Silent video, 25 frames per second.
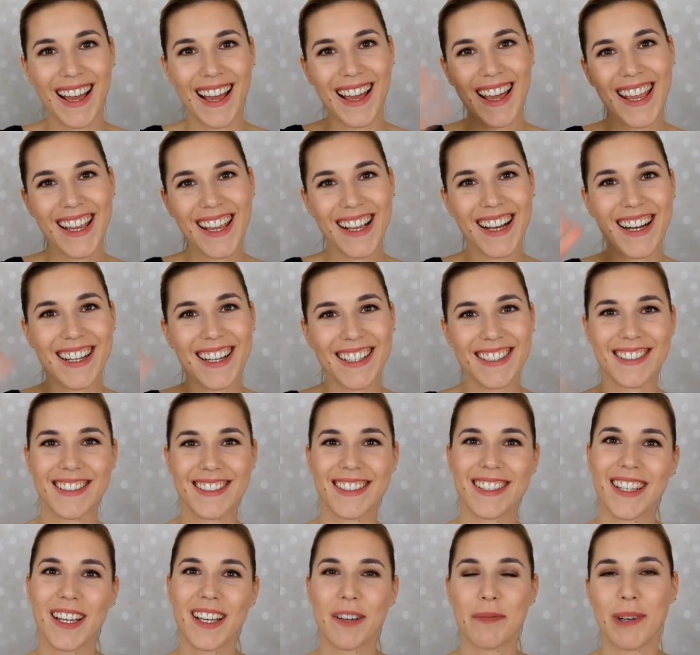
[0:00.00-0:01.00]
Hey
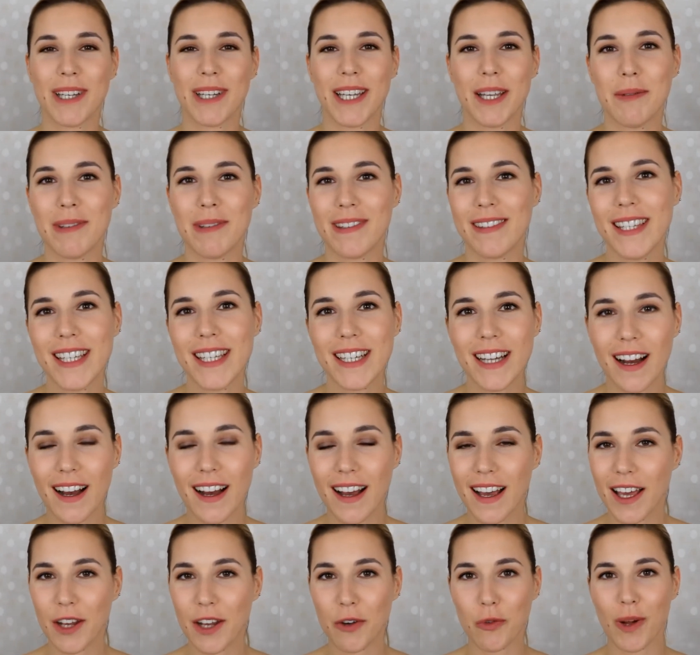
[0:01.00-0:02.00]
guys, my name is
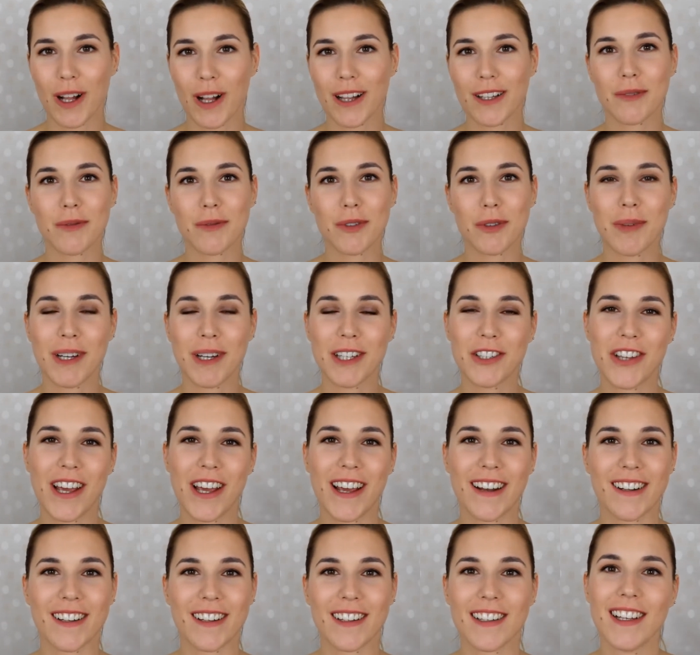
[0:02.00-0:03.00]
Nika and welcome to my
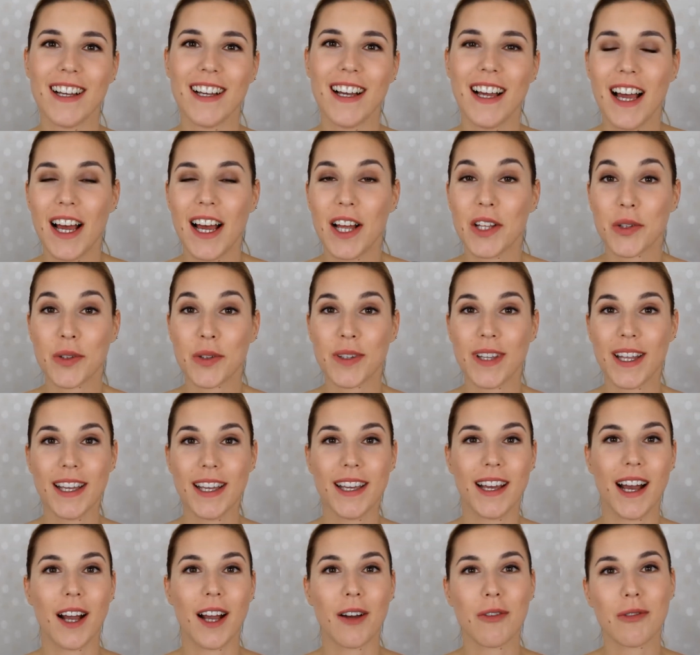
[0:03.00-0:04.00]
channel.
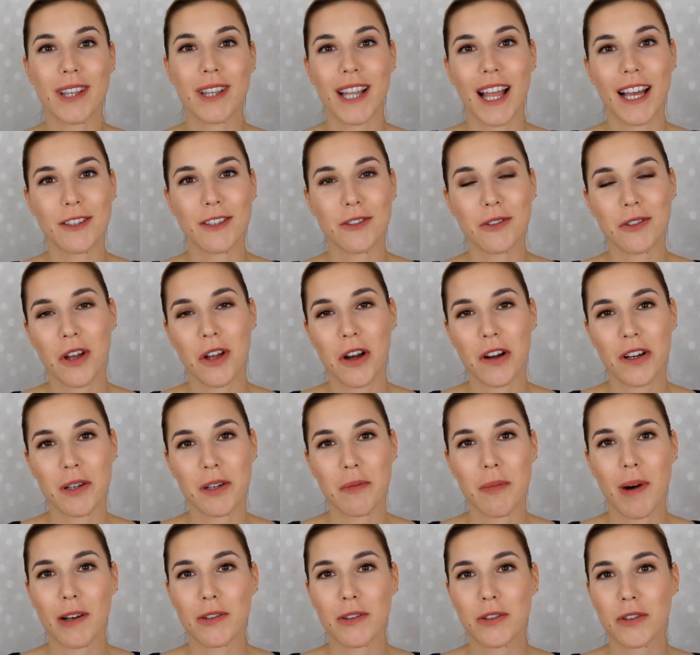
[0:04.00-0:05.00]
Today I would like to talk
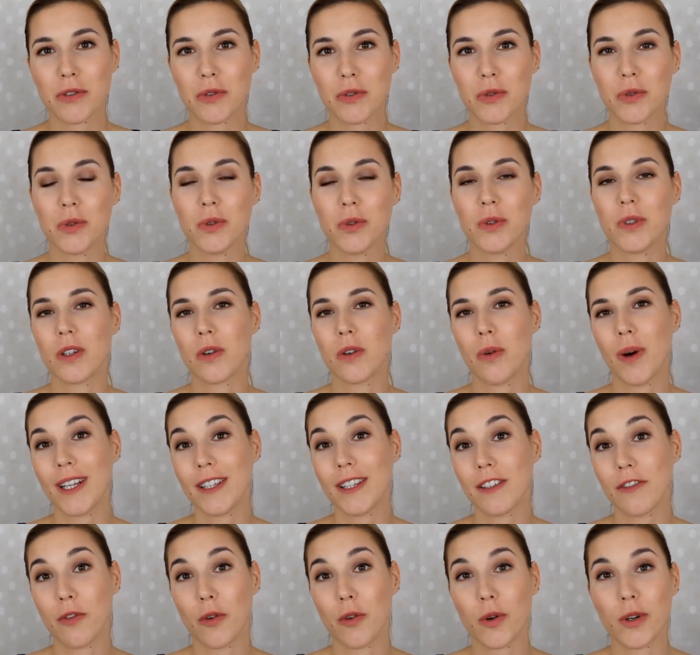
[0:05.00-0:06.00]
about two
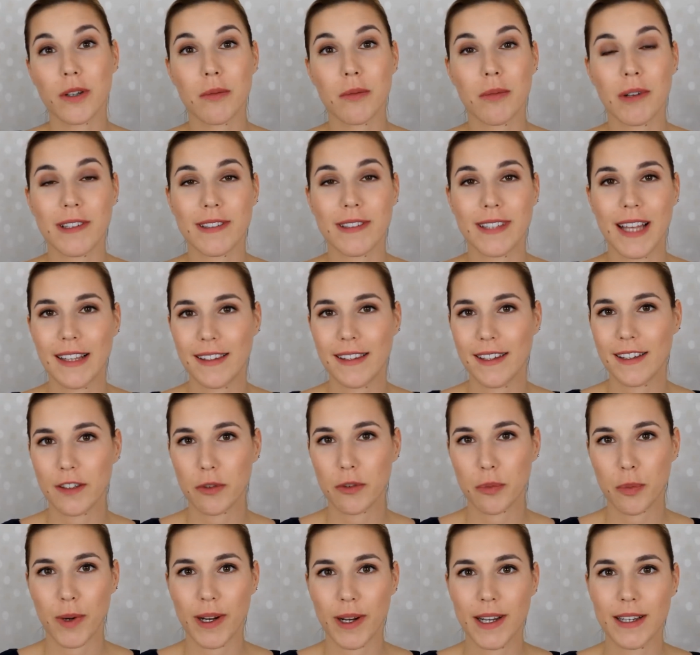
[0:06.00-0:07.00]
quite affordable
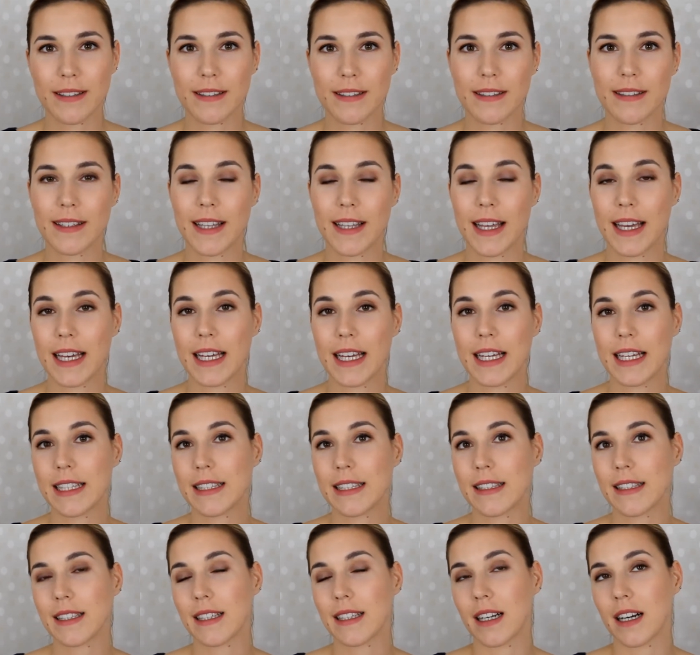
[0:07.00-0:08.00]
setting sprays
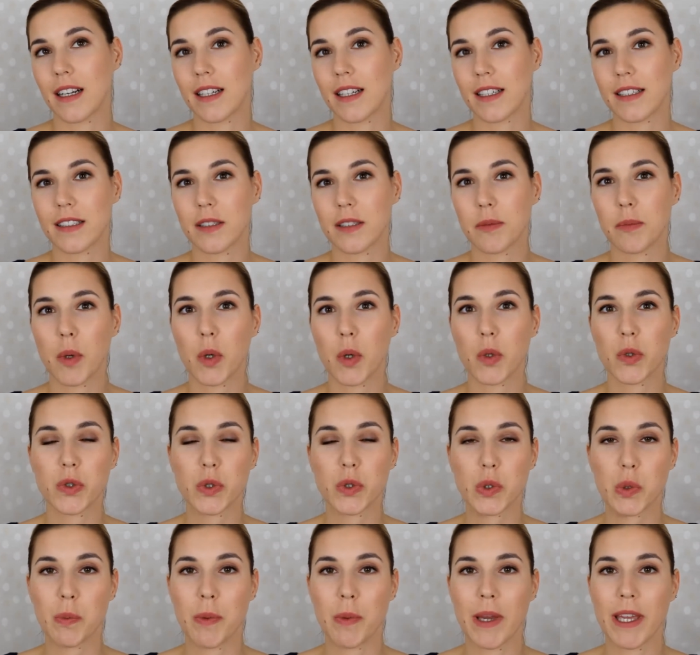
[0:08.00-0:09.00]
that are
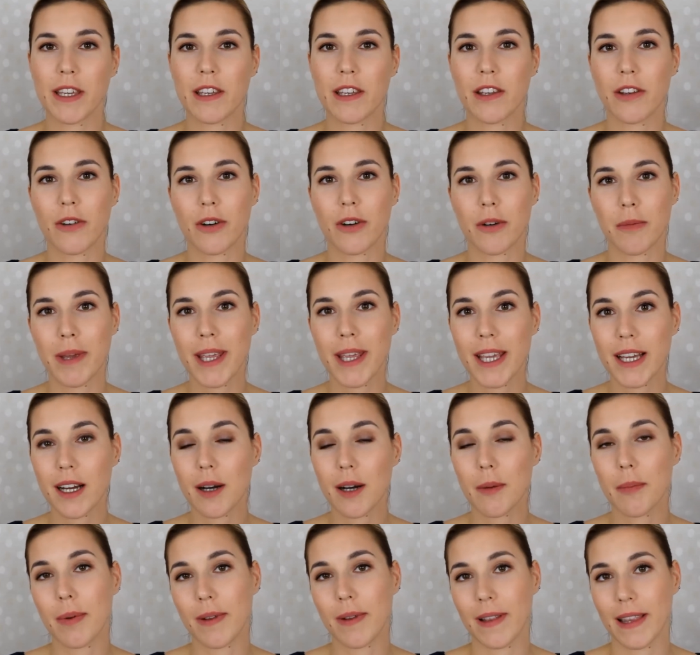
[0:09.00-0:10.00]
supposed to make your
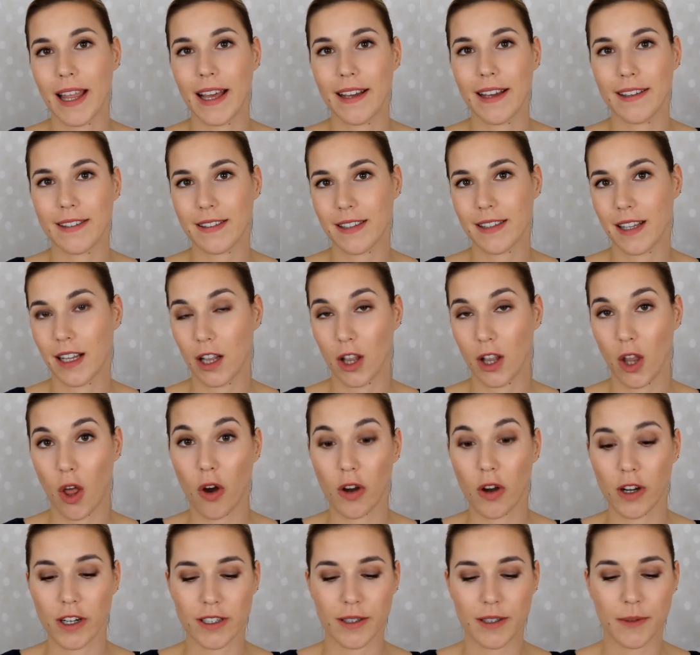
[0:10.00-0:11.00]
makeup last
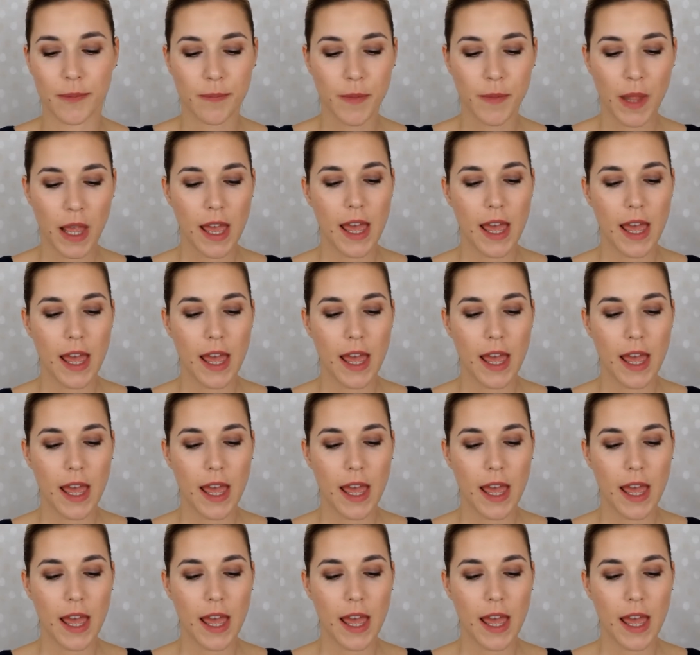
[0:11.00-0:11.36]
longer.